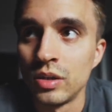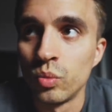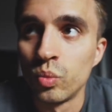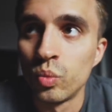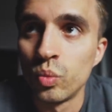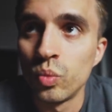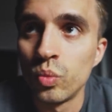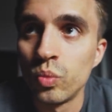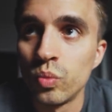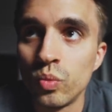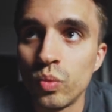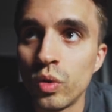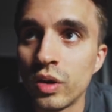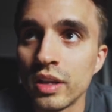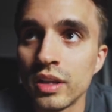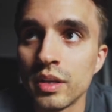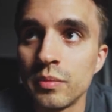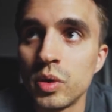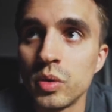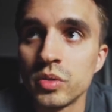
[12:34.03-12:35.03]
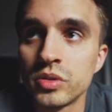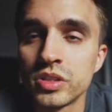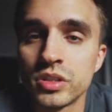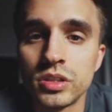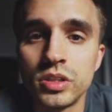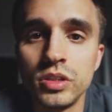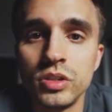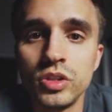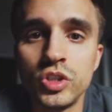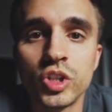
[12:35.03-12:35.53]
one of the
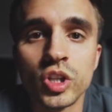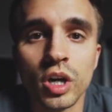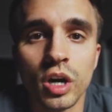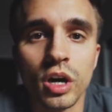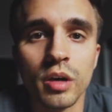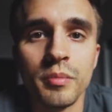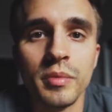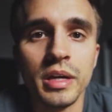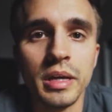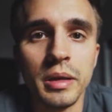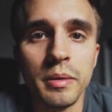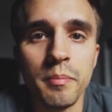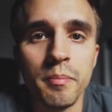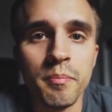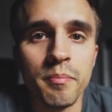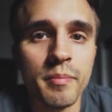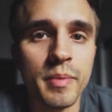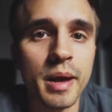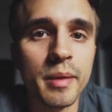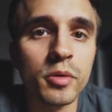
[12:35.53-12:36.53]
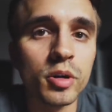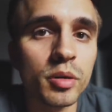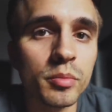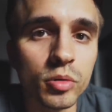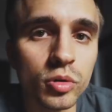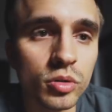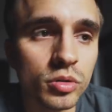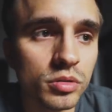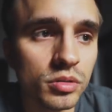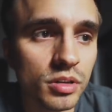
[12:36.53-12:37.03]
most charming,
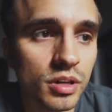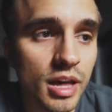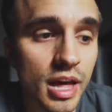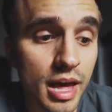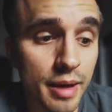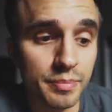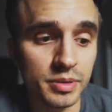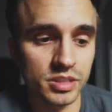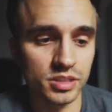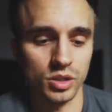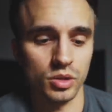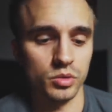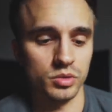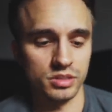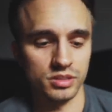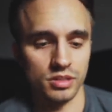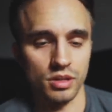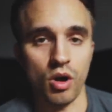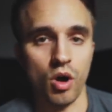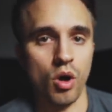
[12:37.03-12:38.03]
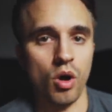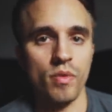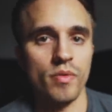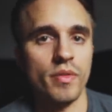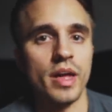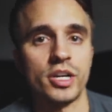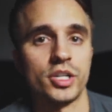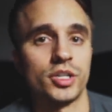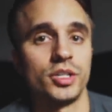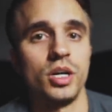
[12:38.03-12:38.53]
memorable episodes on
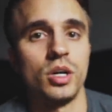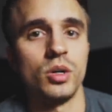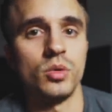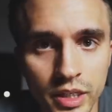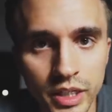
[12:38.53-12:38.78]
that show.